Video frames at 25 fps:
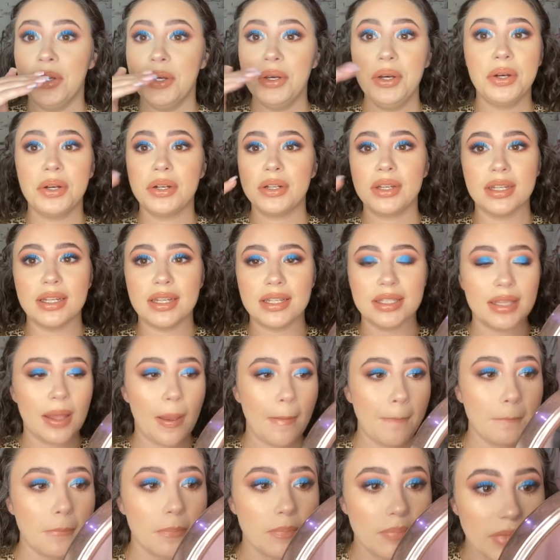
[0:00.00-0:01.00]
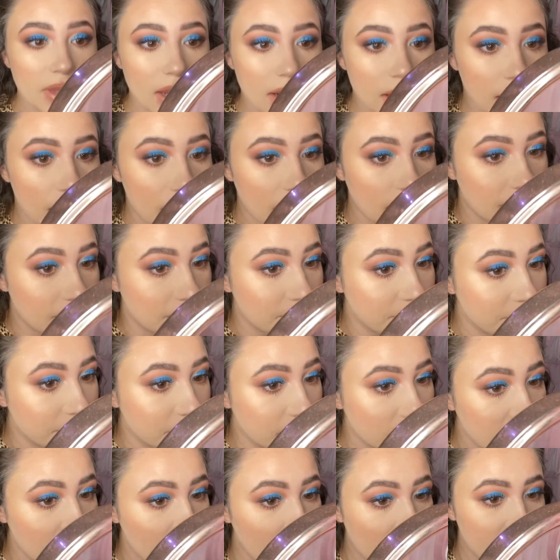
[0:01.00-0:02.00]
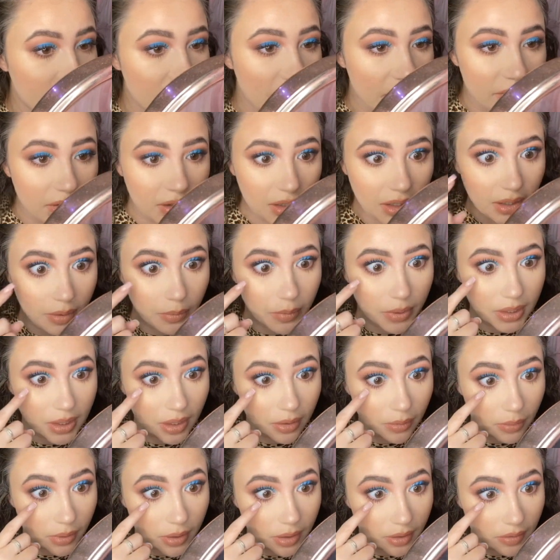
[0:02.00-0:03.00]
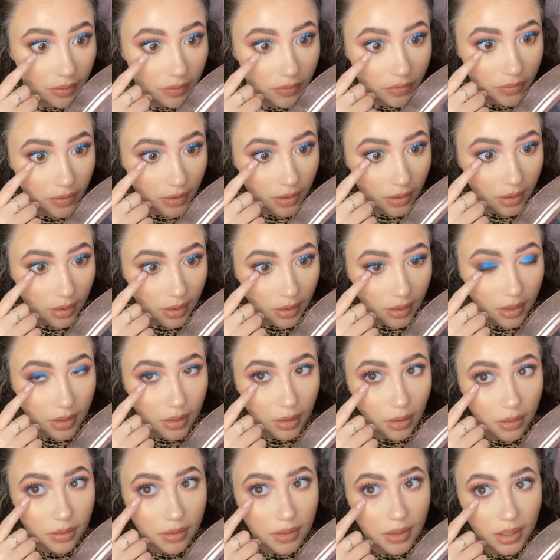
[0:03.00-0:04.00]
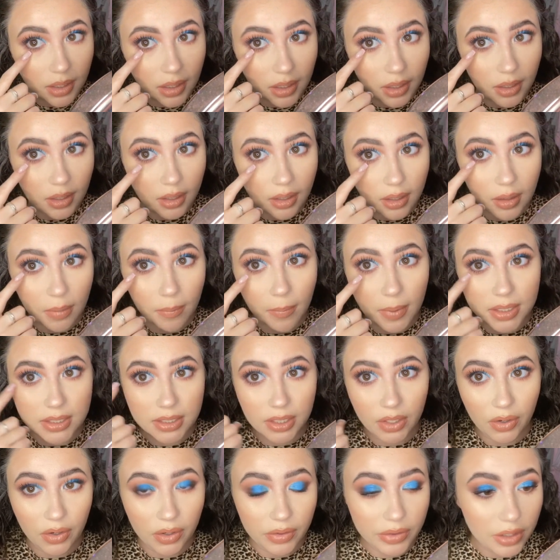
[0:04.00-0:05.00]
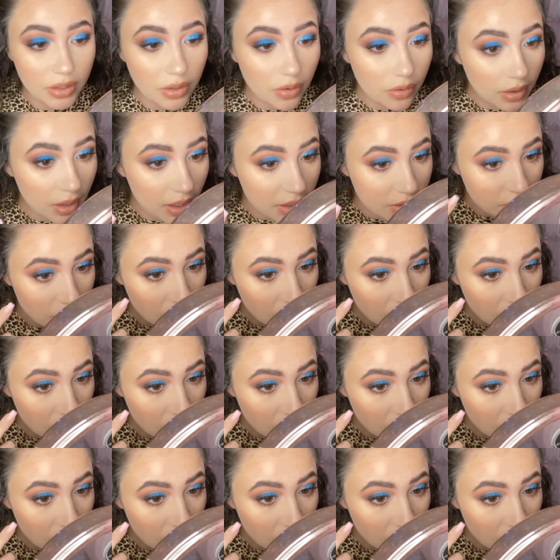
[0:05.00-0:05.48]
Oh goodness. I definitely would get rid of the mascara on the lower lash